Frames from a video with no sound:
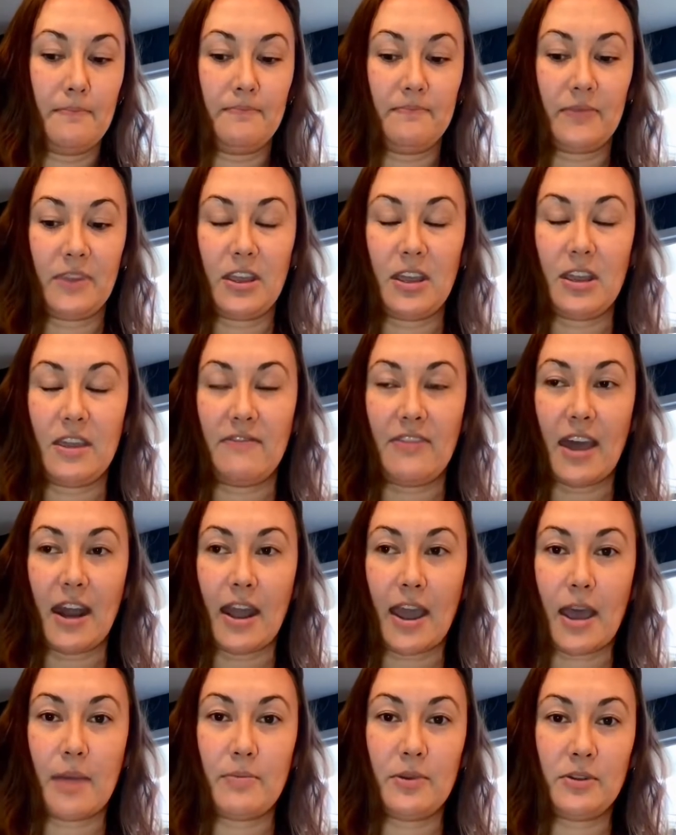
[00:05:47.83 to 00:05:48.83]
if that
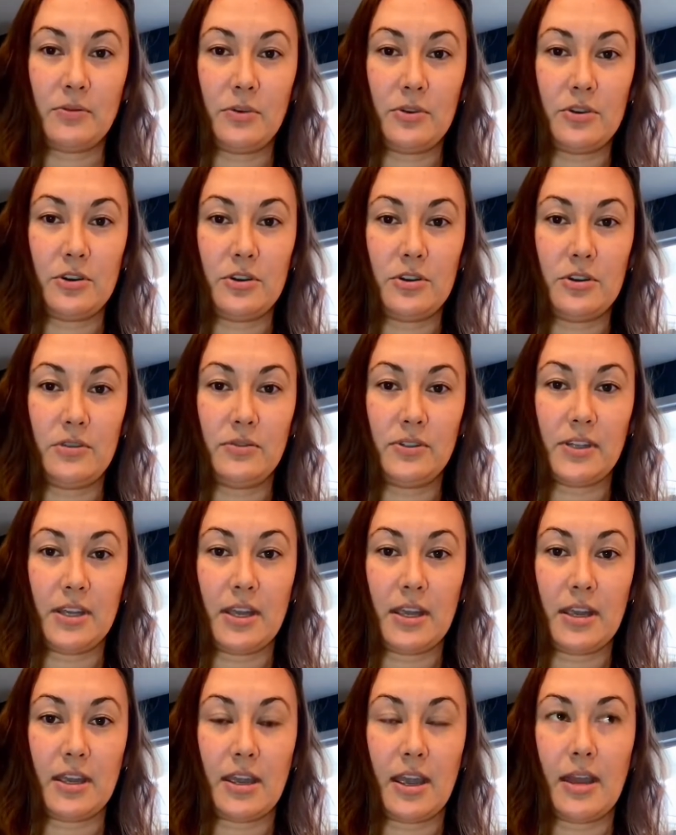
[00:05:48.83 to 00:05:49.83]
happens when you're
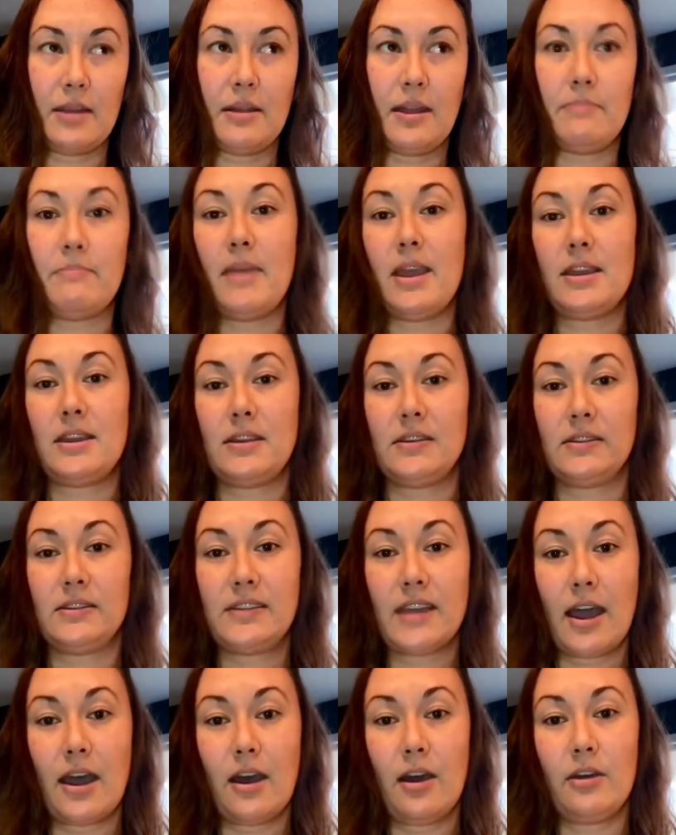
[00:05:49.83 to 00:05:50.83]
using and making
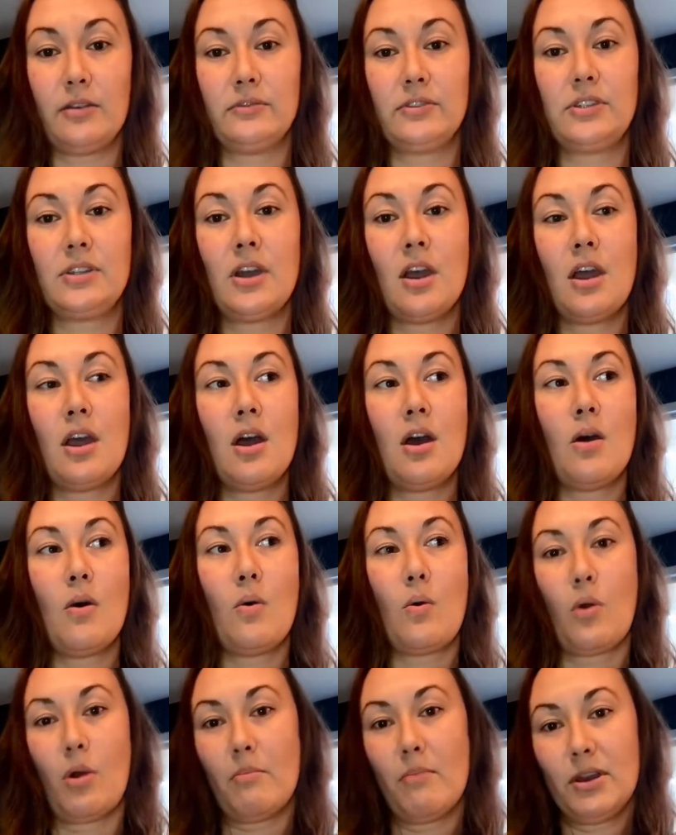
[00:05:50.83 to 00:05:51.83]
salves
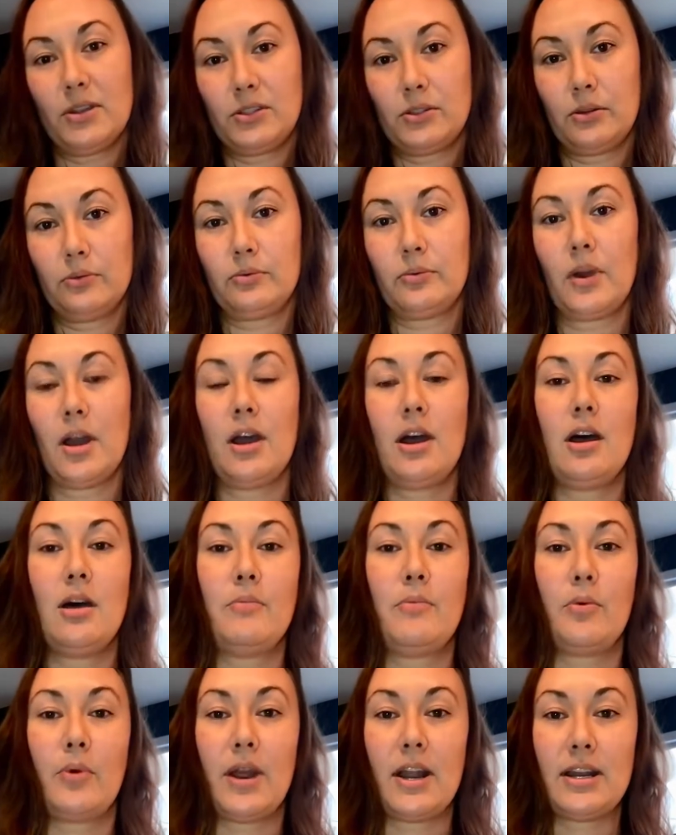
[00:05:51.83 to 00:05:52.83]
or muscle rub
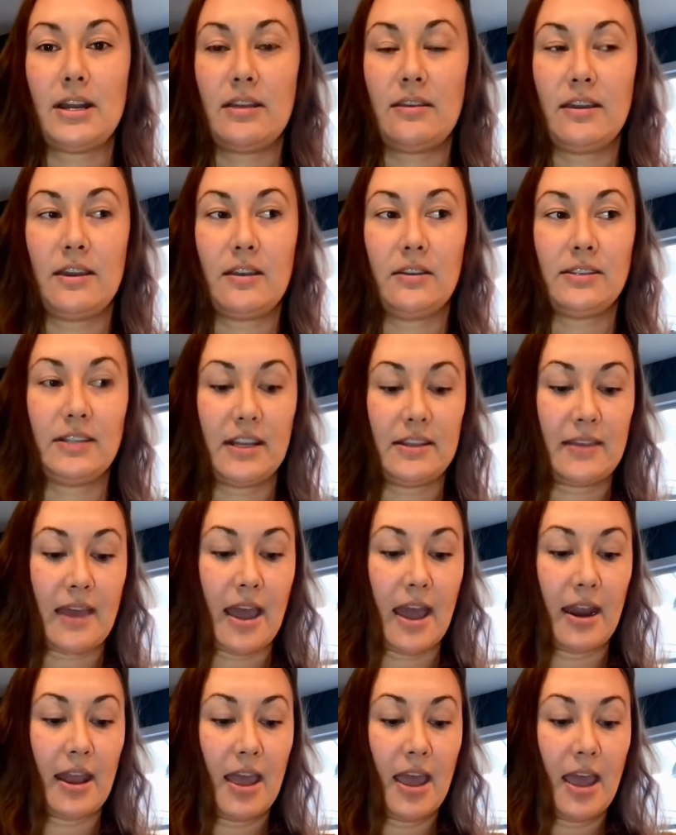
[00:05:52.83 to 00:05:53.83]
or anything else like
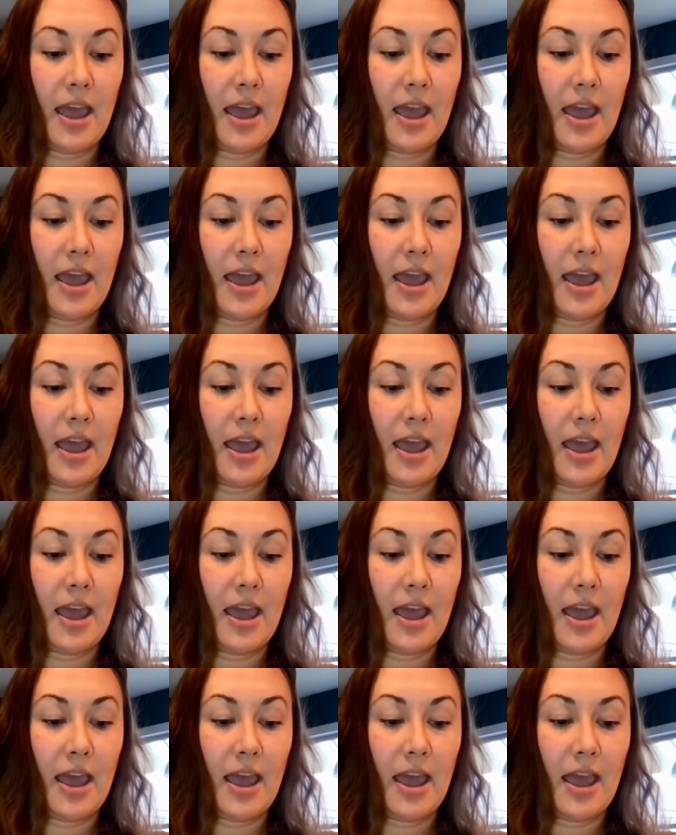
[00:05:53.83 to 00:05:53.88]
that,